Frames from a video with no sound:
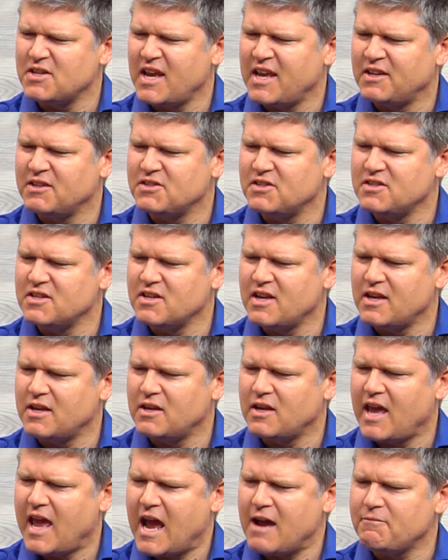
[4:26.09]
And
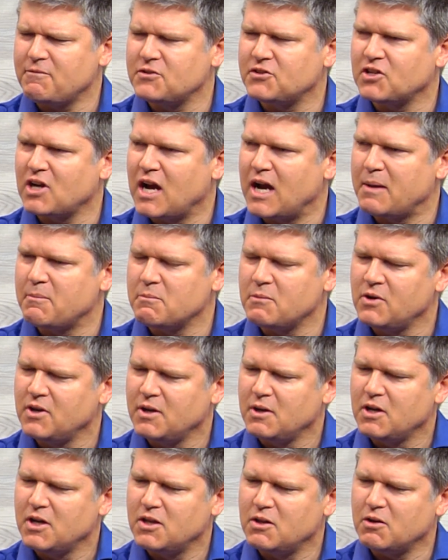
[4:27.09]
half the time,
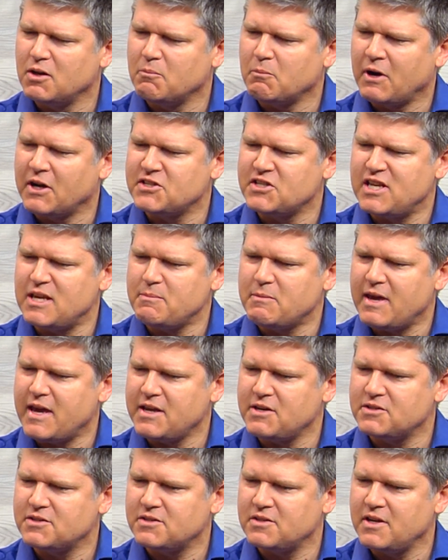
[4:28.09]
my
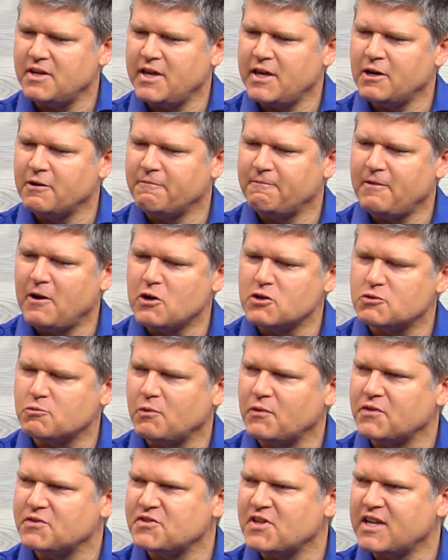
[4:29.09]
teammate interferes
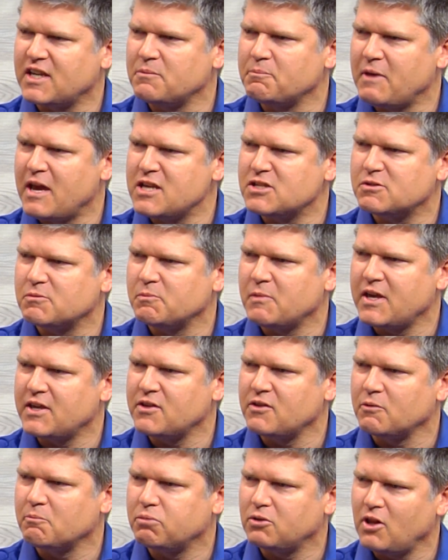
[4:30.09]
with the second baseman
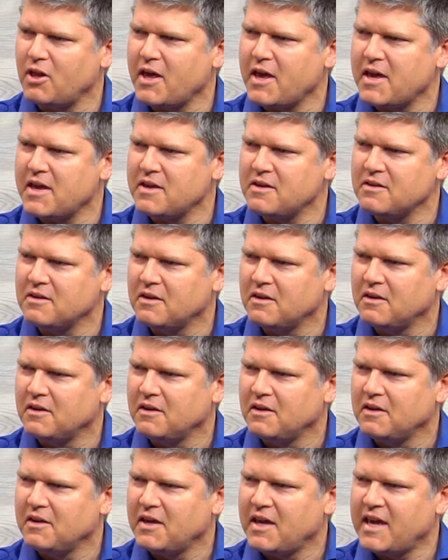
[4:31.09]
making the play,
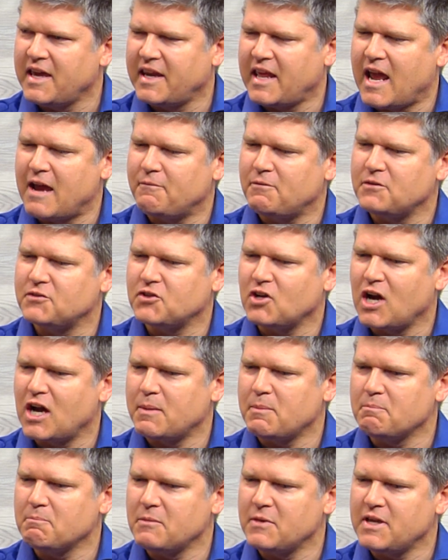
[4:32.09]
and half the
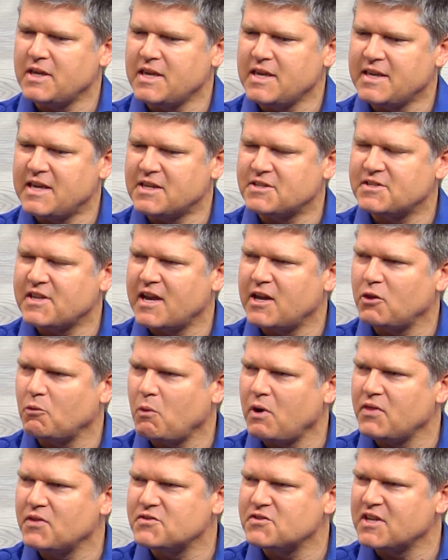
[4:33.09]
time, he gets out of the
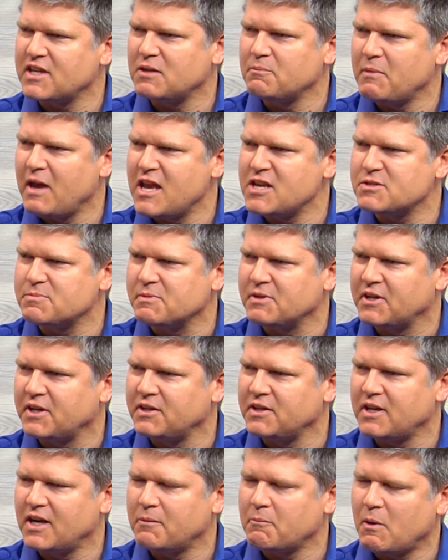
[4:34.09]
way of the second baseman.
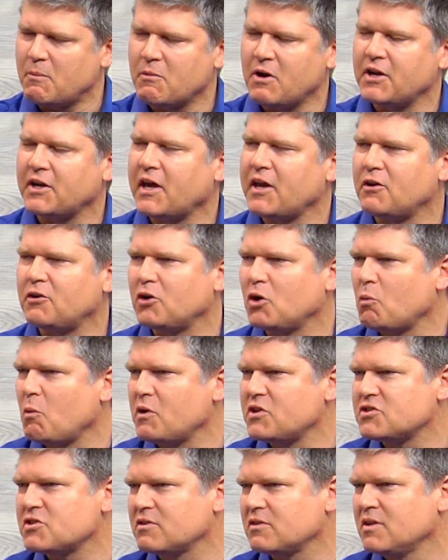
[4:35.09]
And in my mind, I don't know
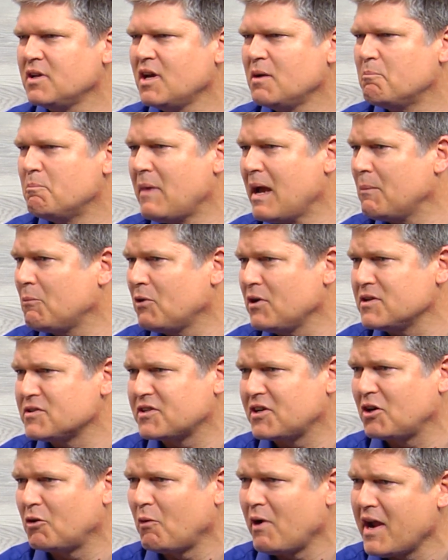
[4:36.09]
which memory is
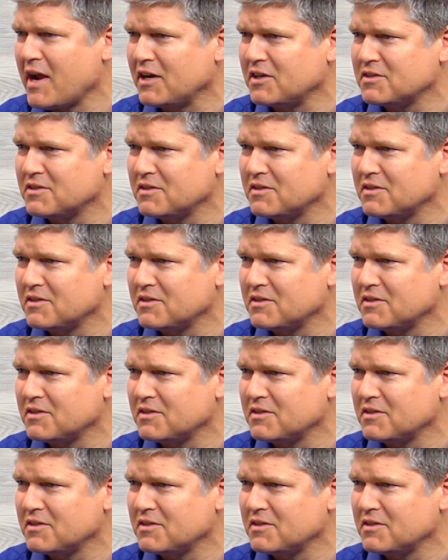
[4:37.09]
correct.